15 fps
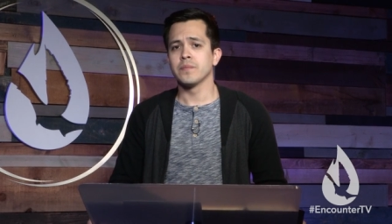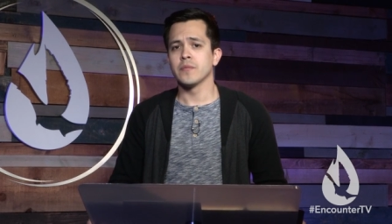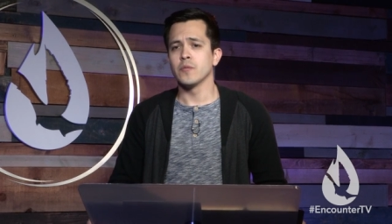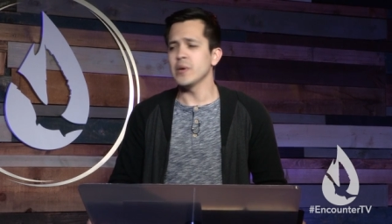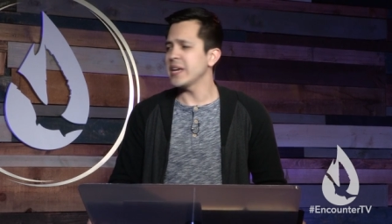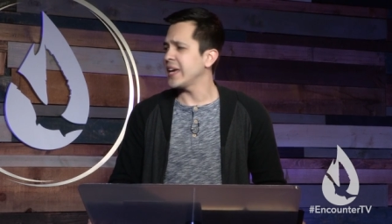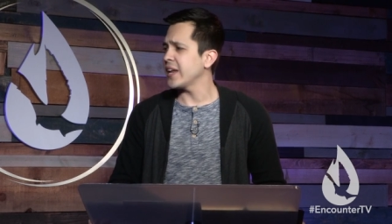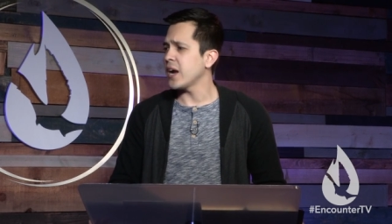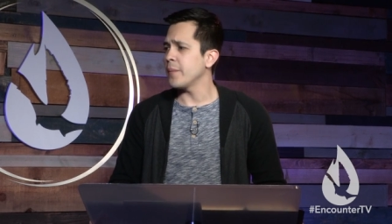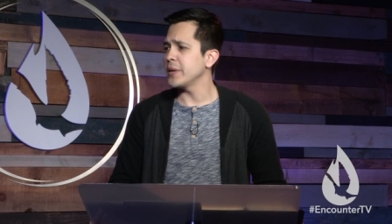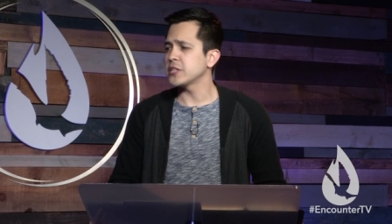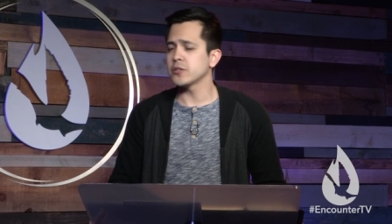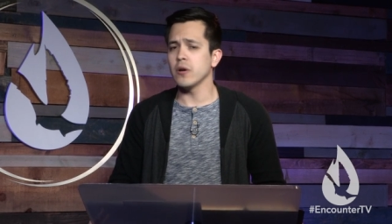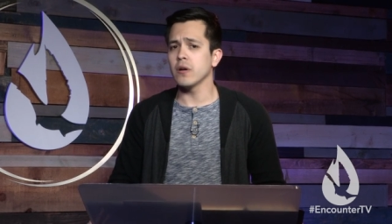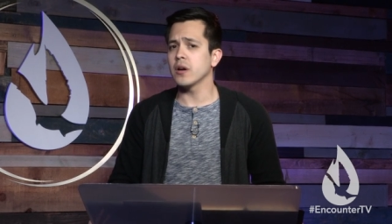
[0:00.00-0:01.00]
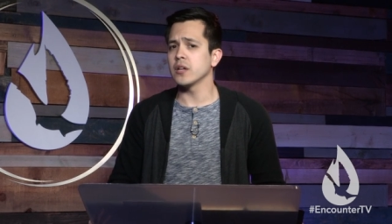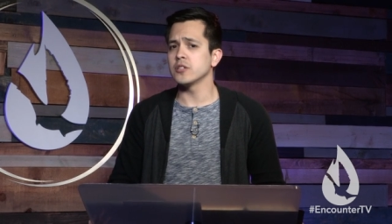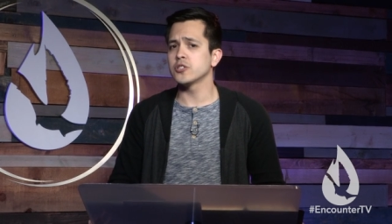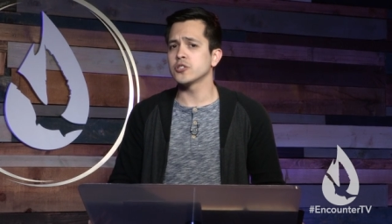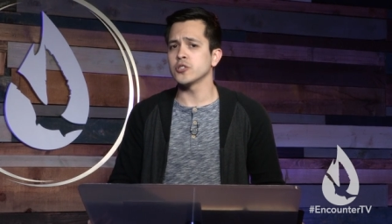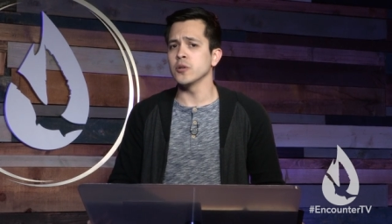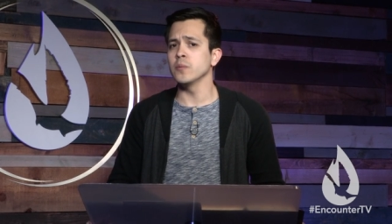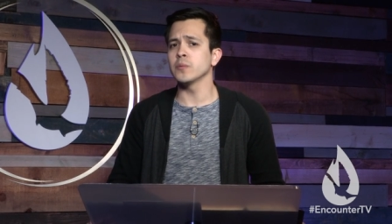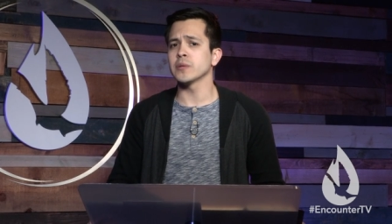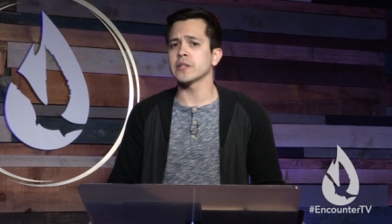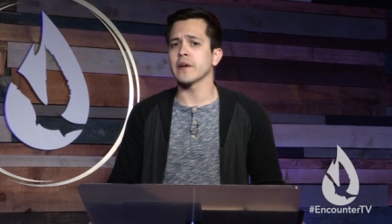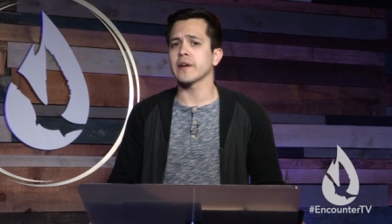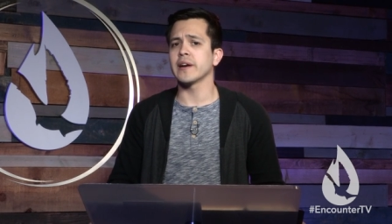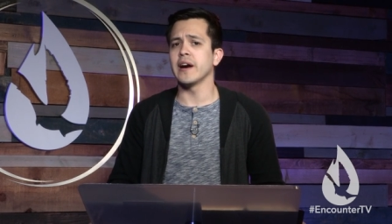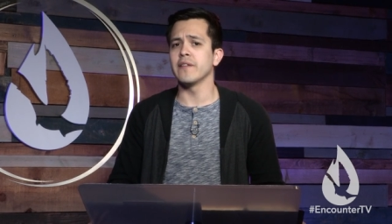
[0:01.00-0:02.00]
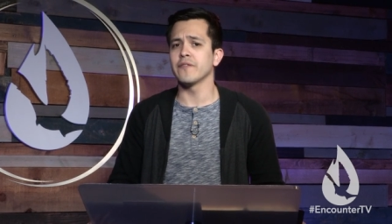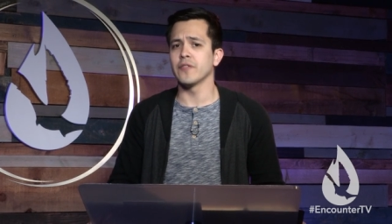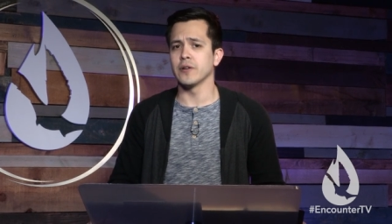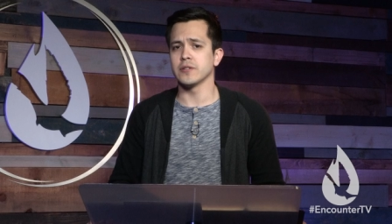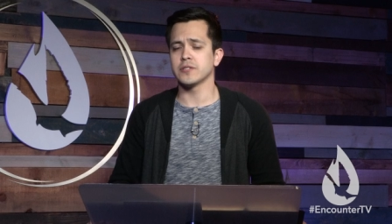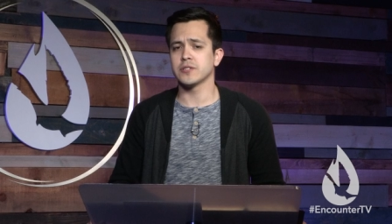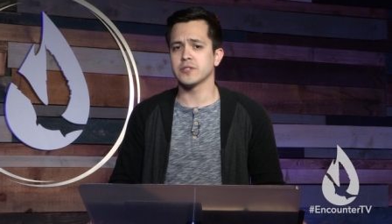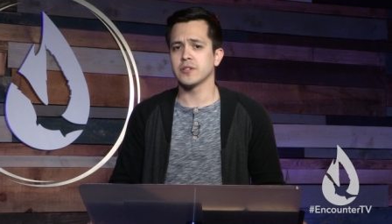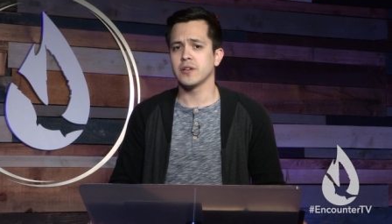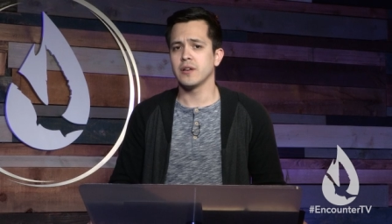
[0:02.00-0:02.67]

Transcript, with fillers: We cannot be so consumed with our comforts